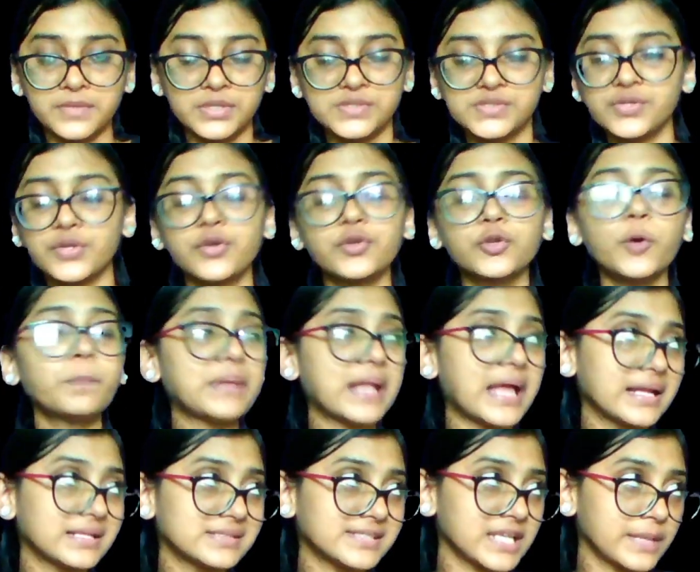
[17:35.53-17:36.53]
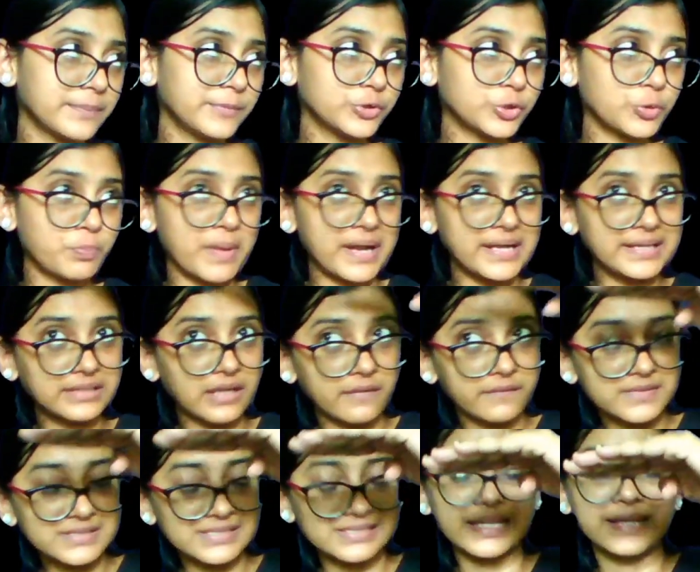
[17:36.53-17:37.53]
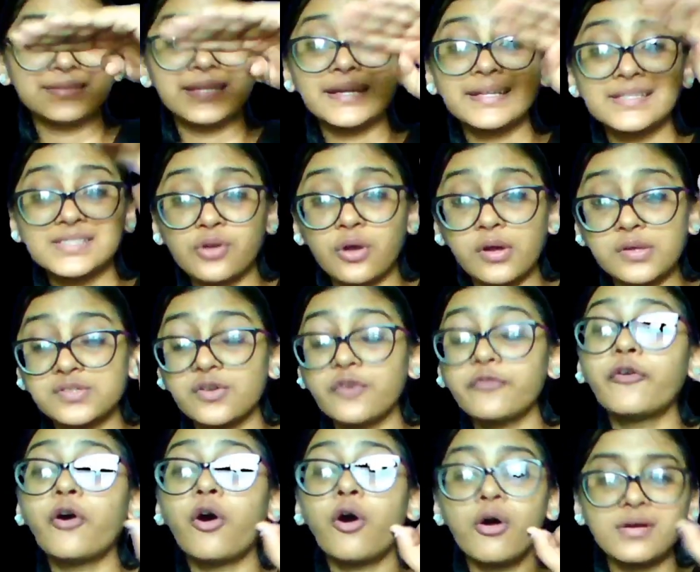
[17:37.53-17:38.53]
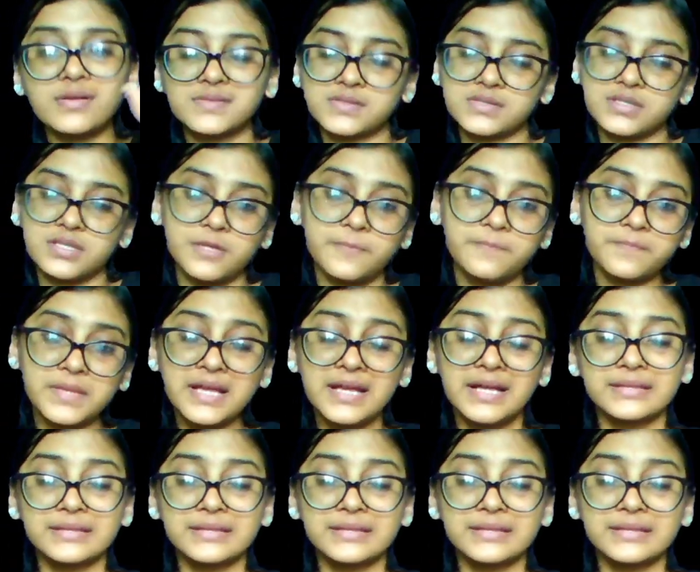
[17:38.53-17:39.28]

So plants are able to bend towards light. That is cause of auxin.